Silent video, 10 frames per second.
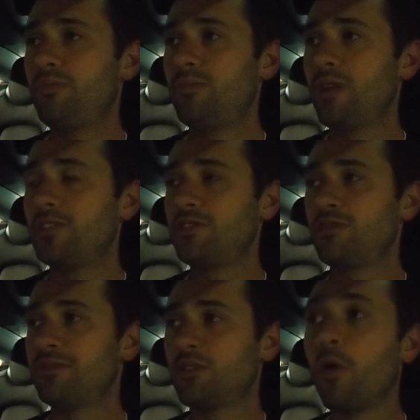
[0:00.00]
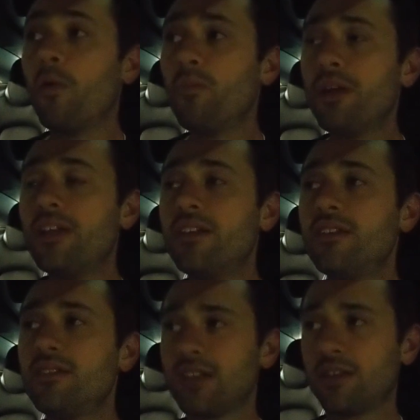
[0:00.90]
restroom is open,
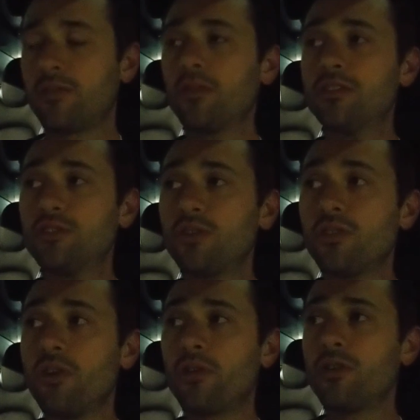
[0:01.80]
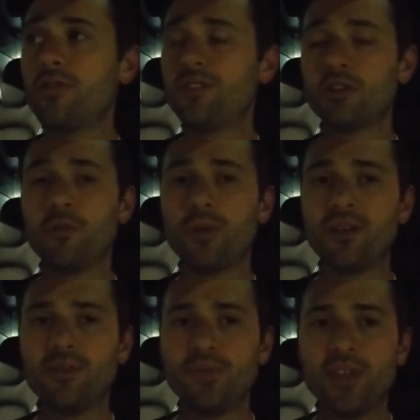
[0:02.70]
like, or only show the logo if it's
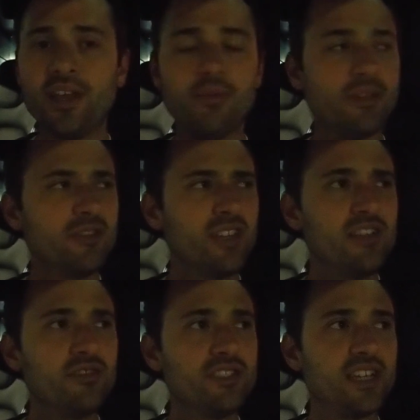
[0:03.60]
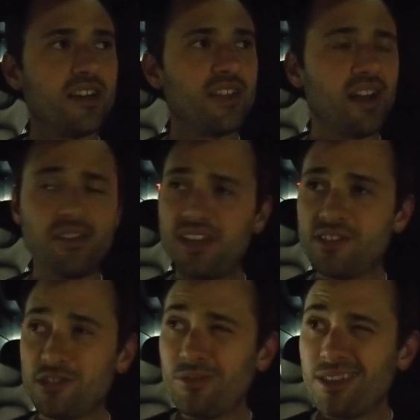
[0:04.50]
open. But it's really interesting. Are they
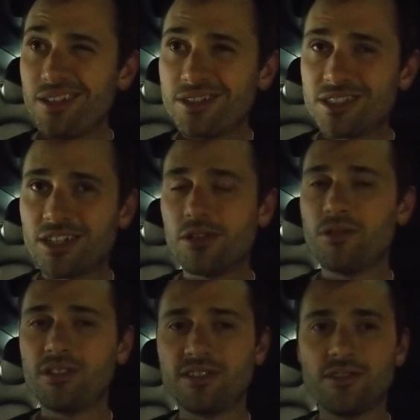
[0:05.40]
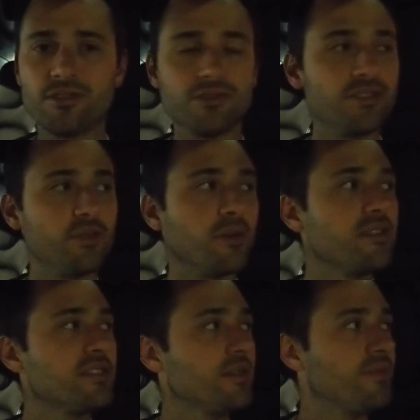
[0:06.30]
assuming that you're just going to go to these local
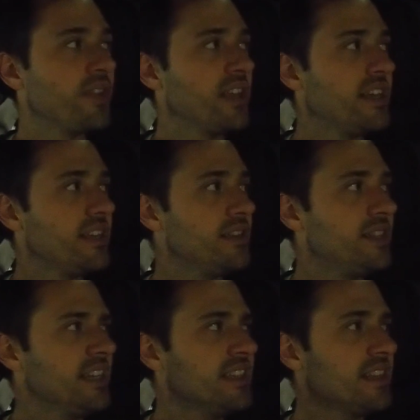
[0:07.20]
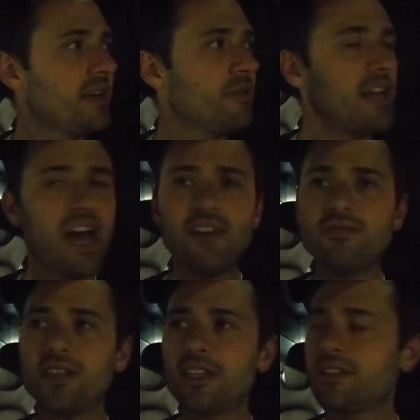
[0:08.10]
stores? You'd think that they would
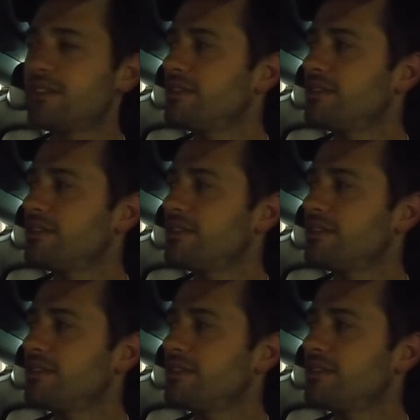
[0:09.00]
have like